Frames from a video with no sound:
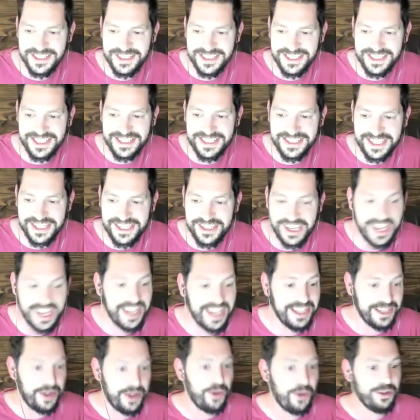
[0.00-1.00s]
Yeah, I mean, yeah,
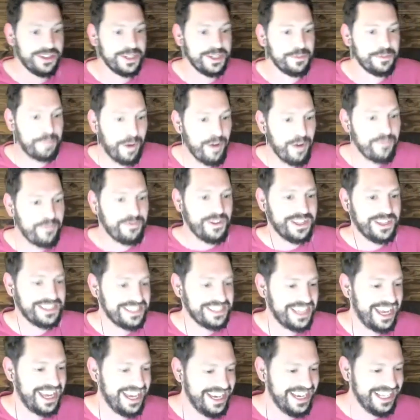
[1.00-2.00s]
you know, it's perfect.
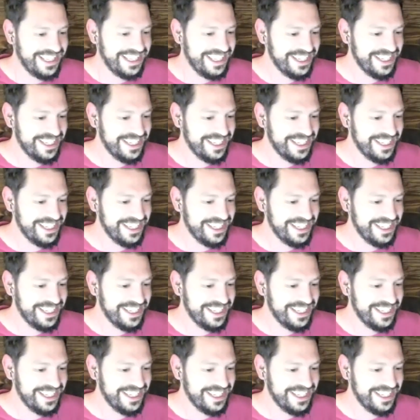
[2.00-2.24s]
She, yeah, this